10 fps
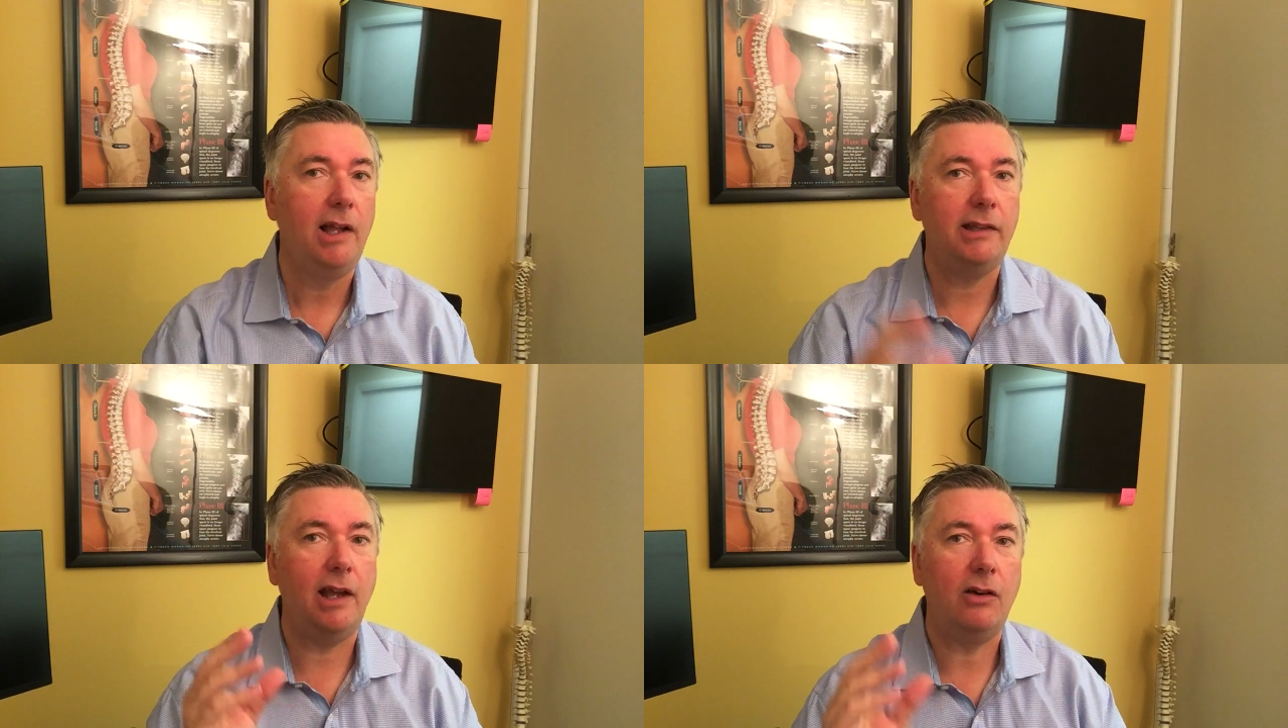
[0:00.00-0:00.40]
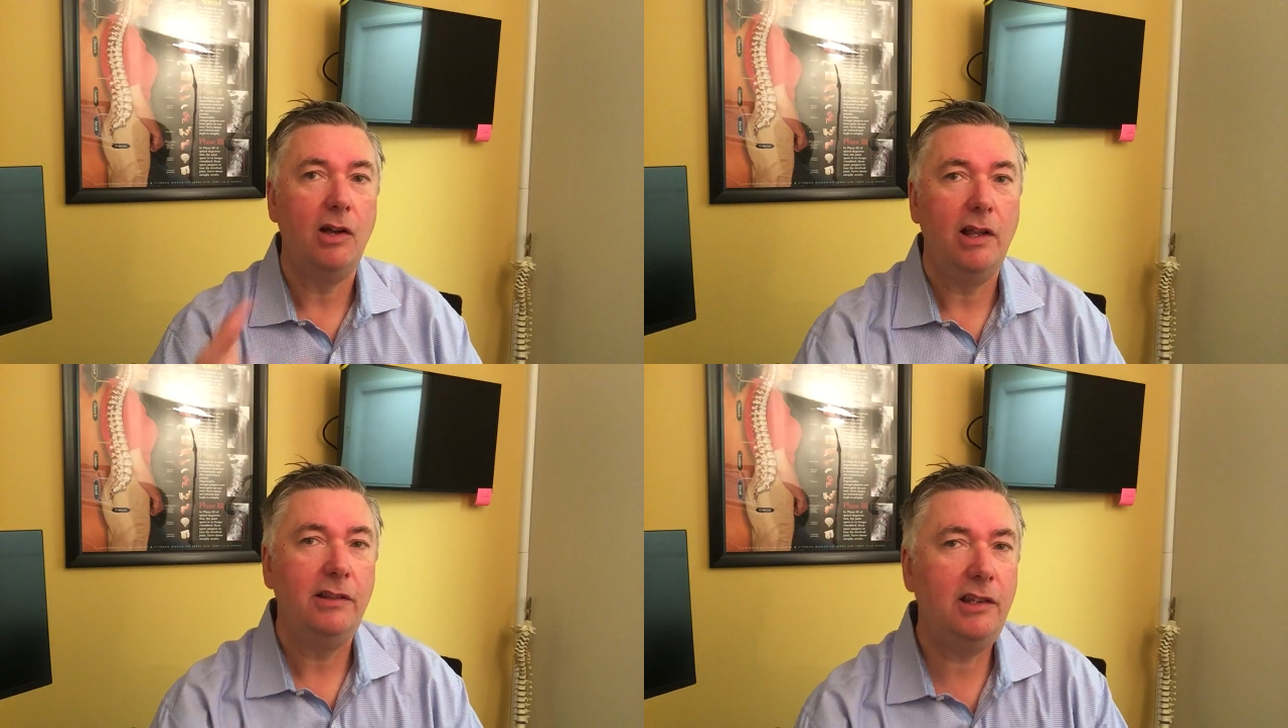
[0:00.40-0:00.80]
Now,
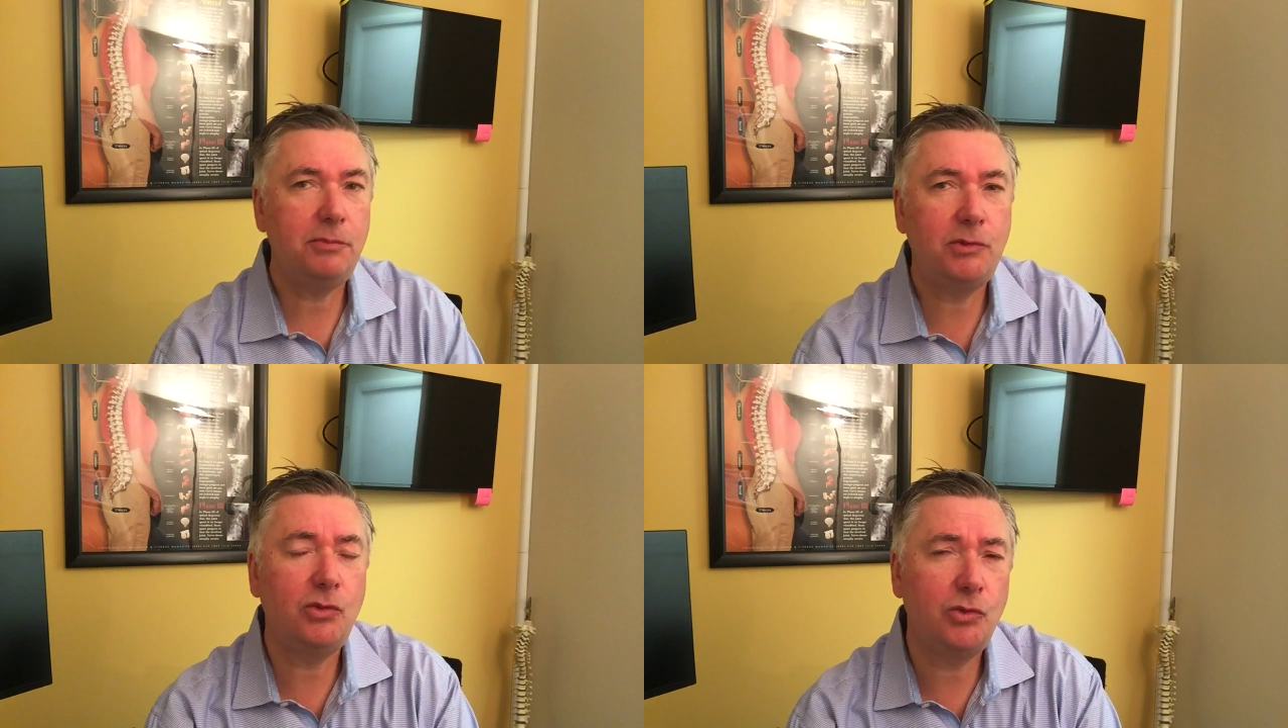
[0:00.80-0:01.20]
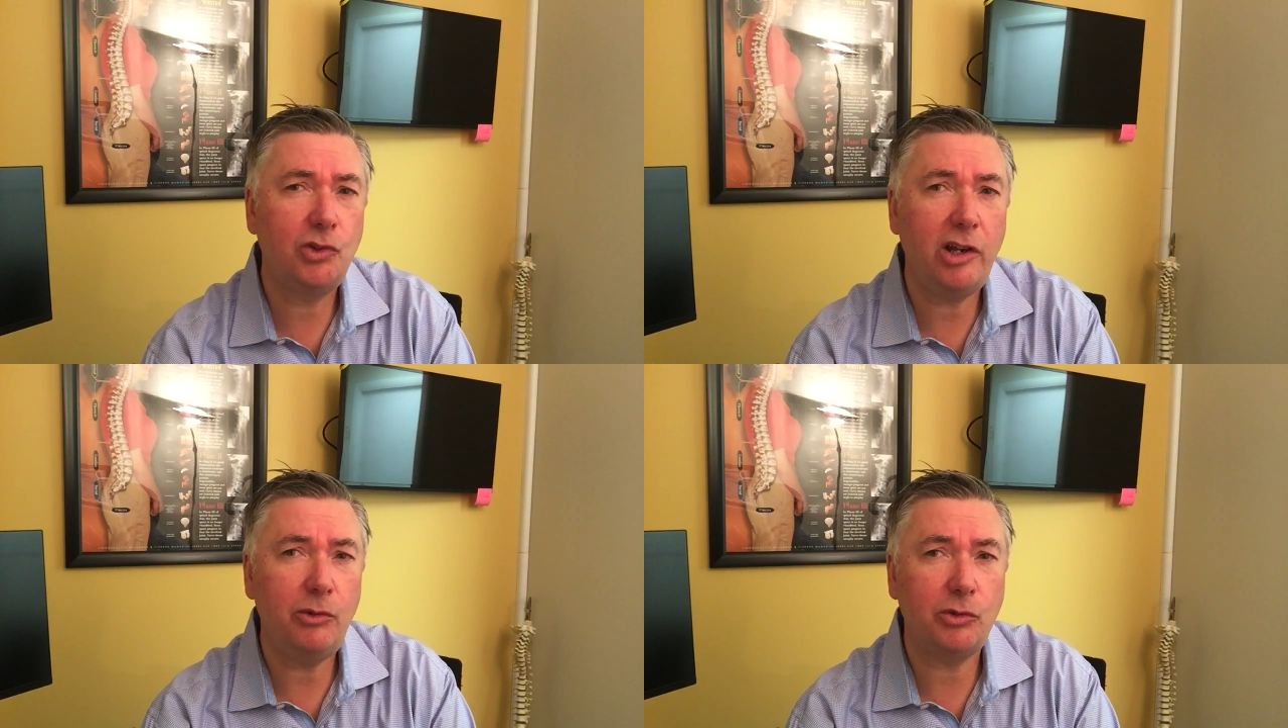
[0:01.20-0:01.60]
this
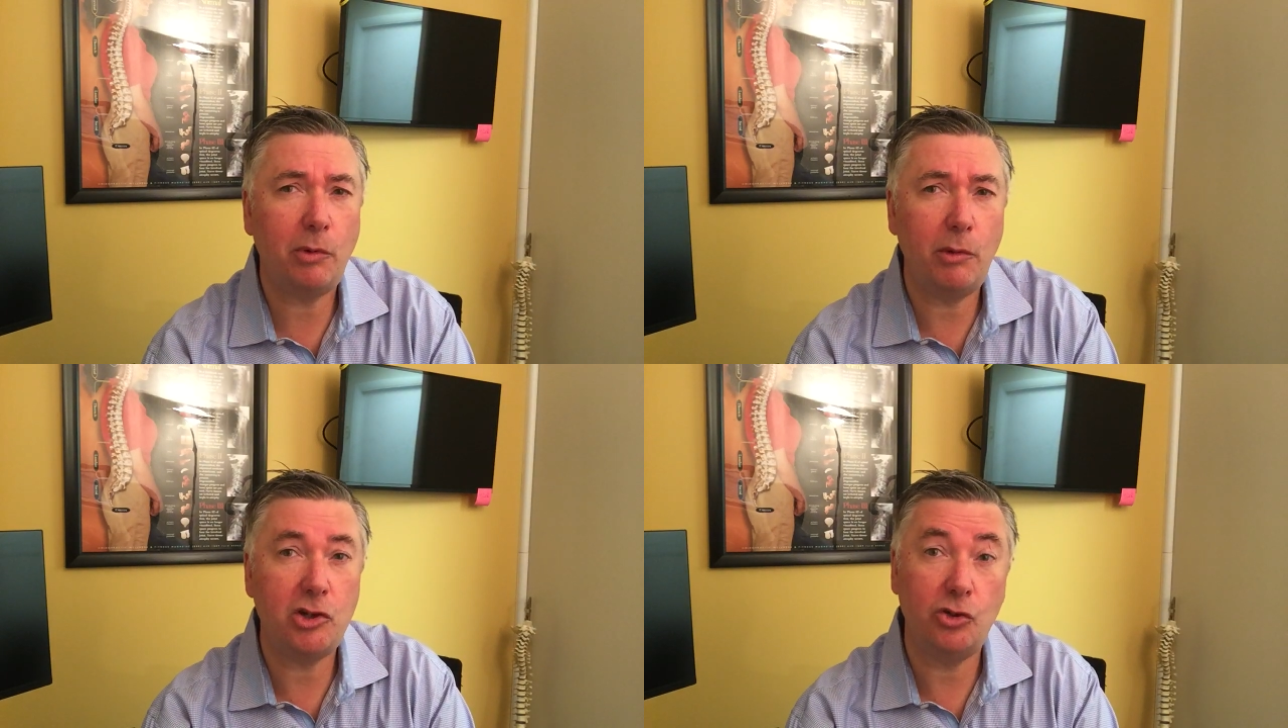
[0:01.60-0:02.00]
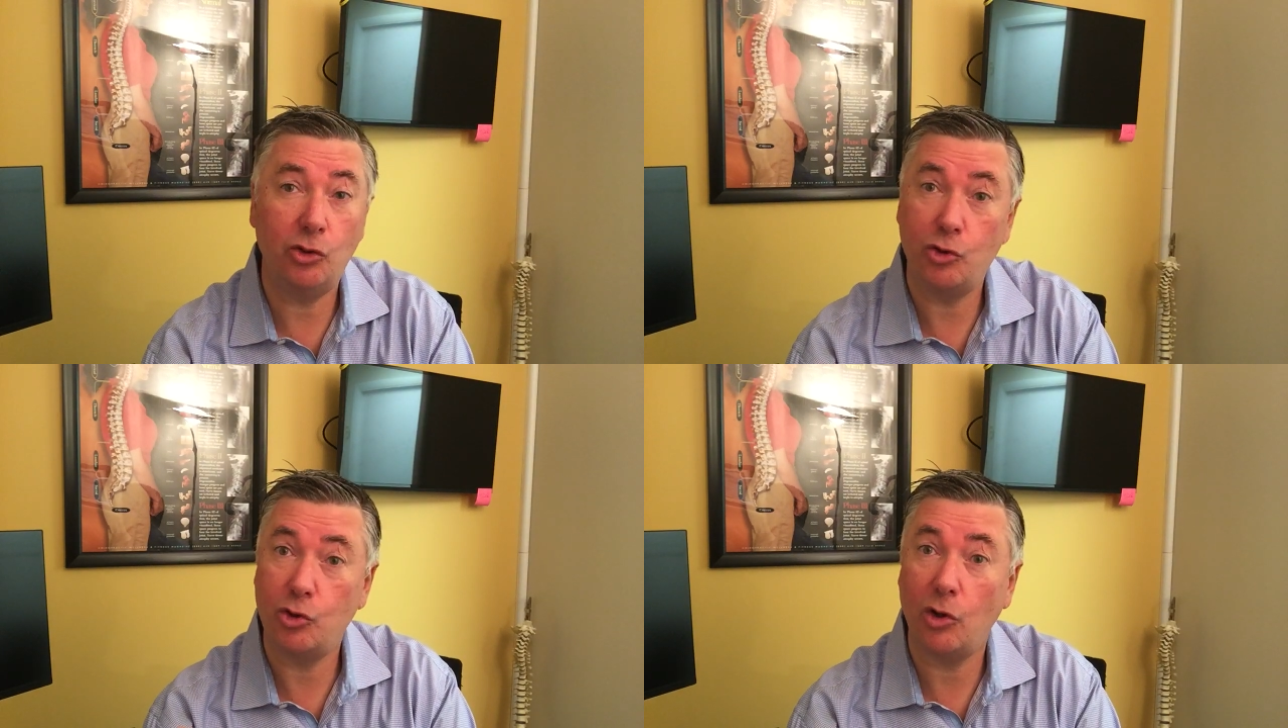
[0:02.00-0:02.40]
study was published in
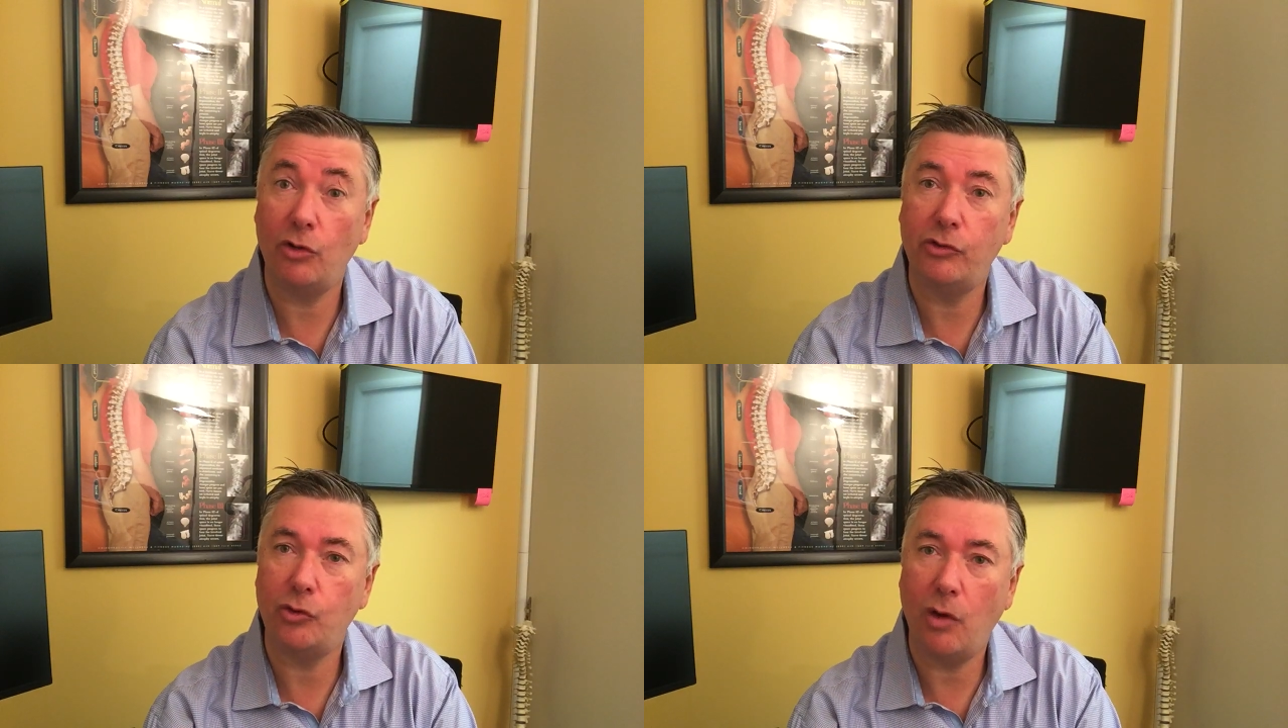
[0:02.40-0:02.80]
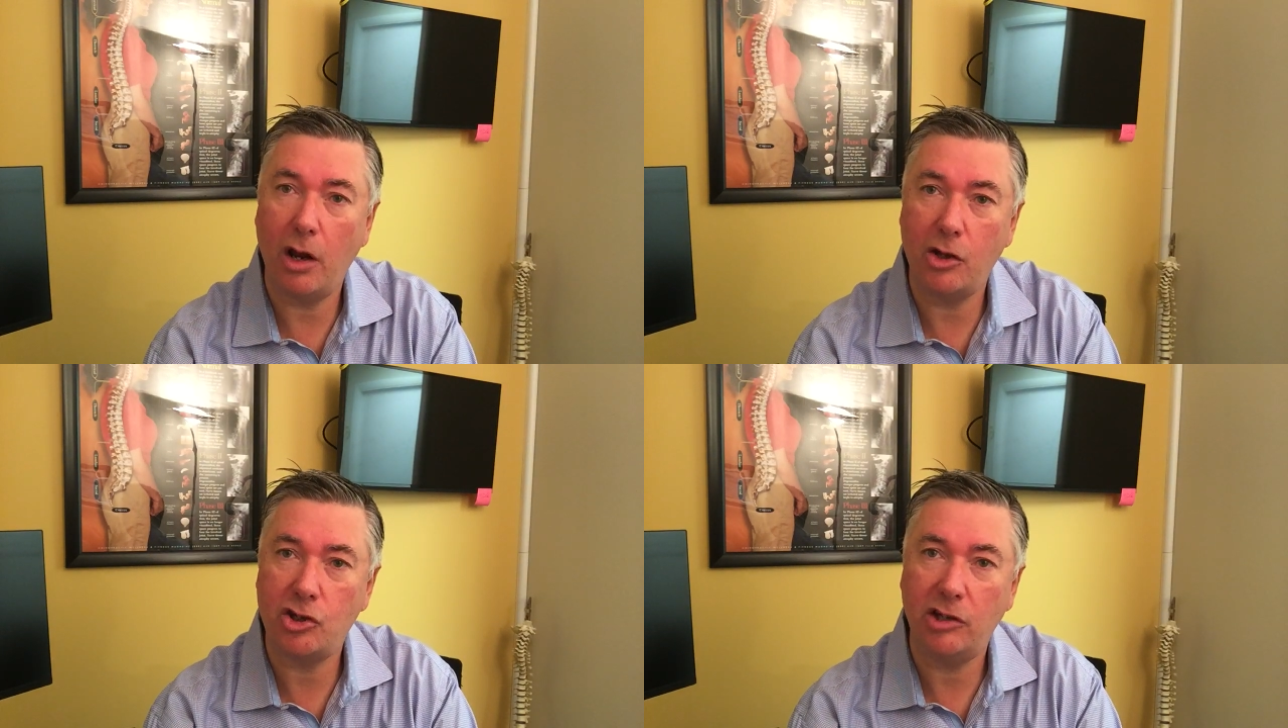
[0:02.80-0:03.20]
the Journal of
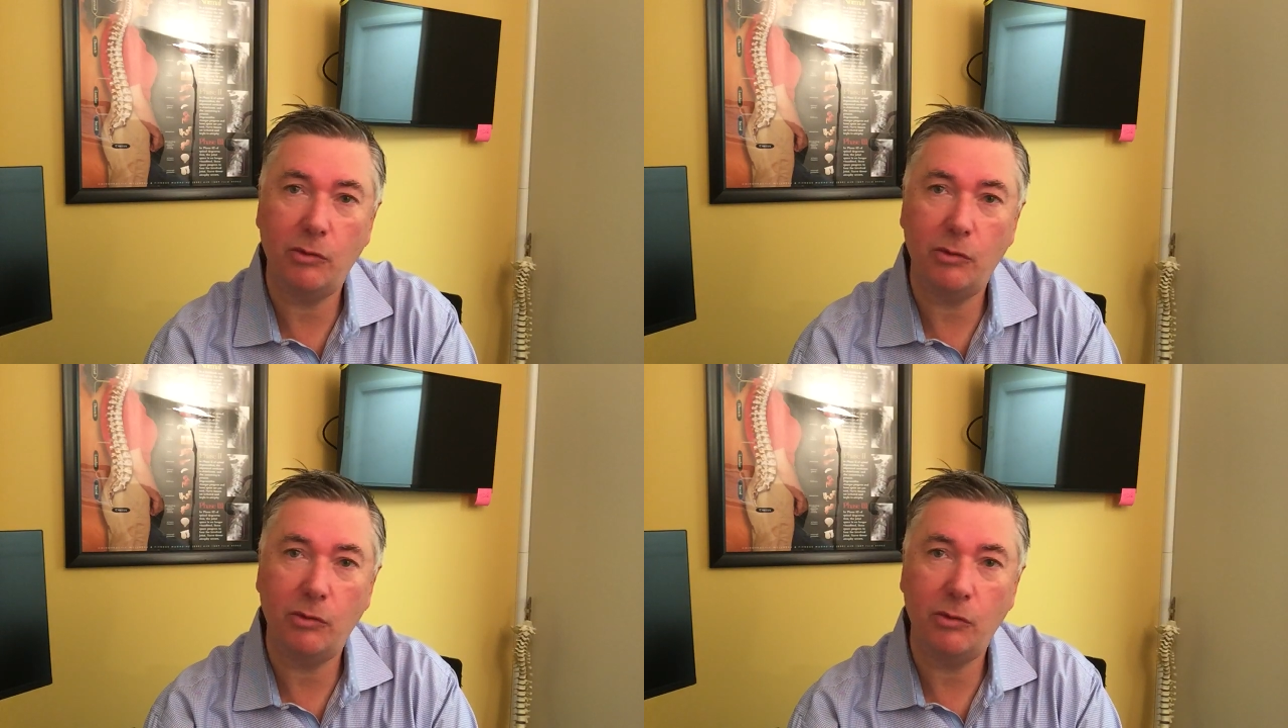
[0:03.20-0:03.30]
Neurology.